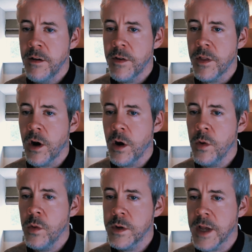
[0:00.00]
for the
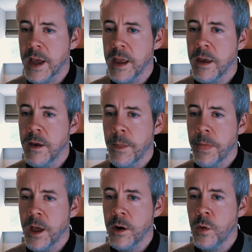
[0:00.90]
whole day
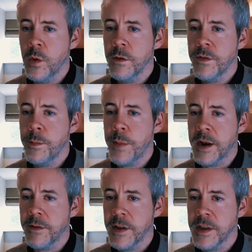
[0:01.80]
and all of the
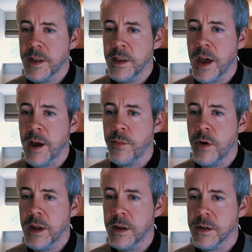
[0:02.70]
benefits that that
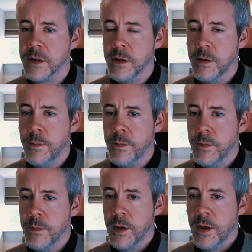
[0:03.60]
brings.
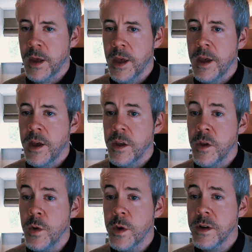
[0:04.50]

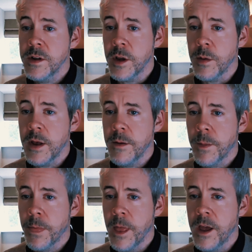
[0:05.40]
You can do it
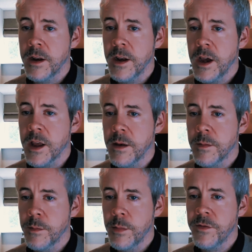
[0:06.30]
at night
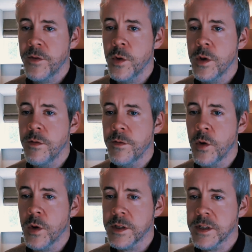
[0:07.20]
before you
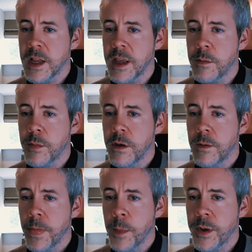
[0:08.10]
fall asleep,
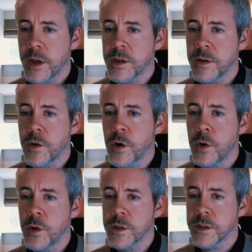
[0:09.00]
because of
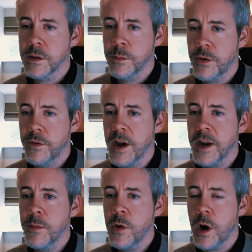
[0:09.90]
course,
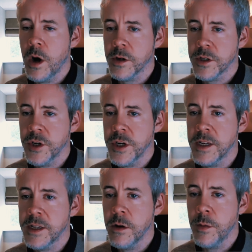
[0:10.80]
providing more oxygen
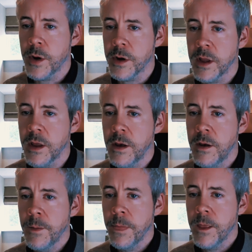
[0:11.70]
into your body
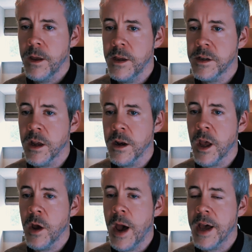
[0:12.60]
is going to
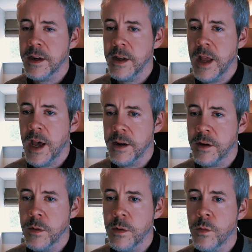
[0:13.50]
go hand in
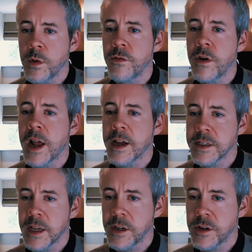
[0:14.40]
hand with
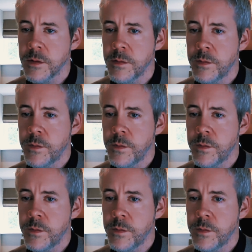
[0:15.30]
relaxation.